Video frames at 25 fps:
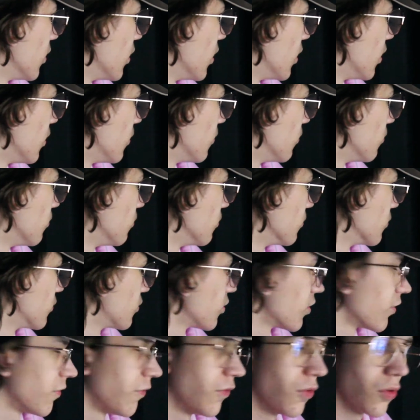um, it's
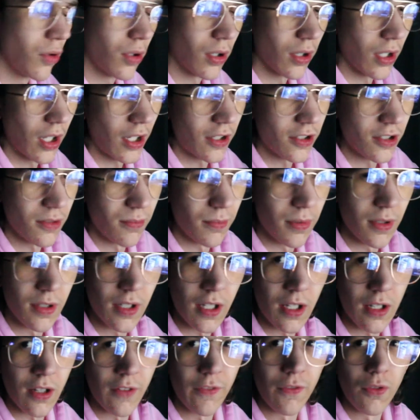not a full collection but it's
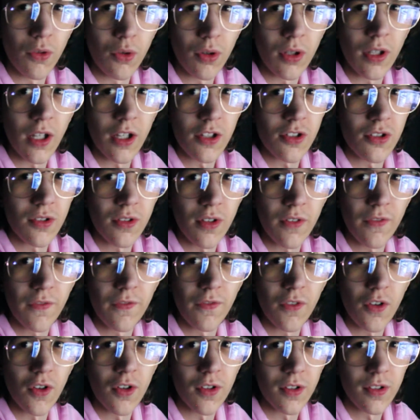like a full collection of the
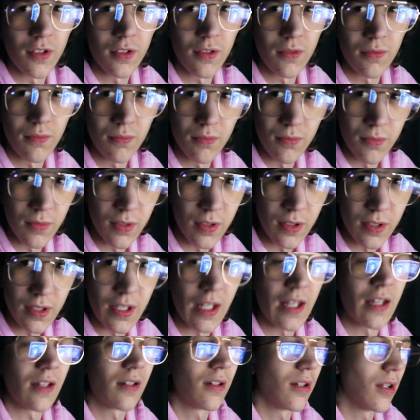first
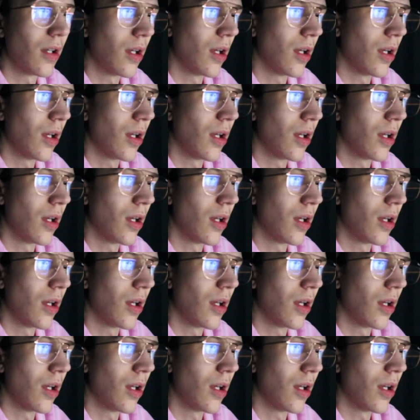set